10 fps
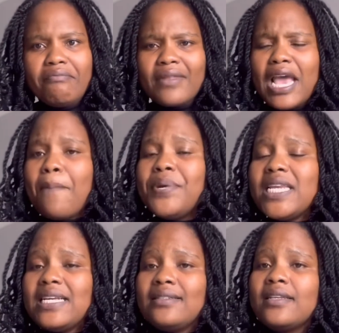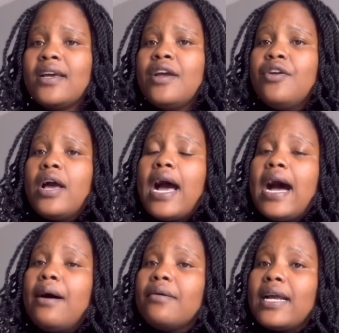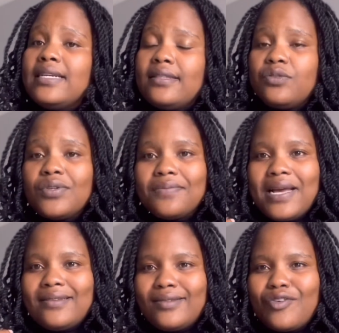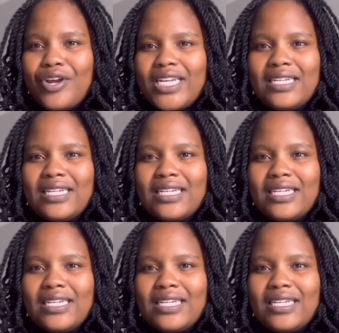Happiness. Guys, this was my secret.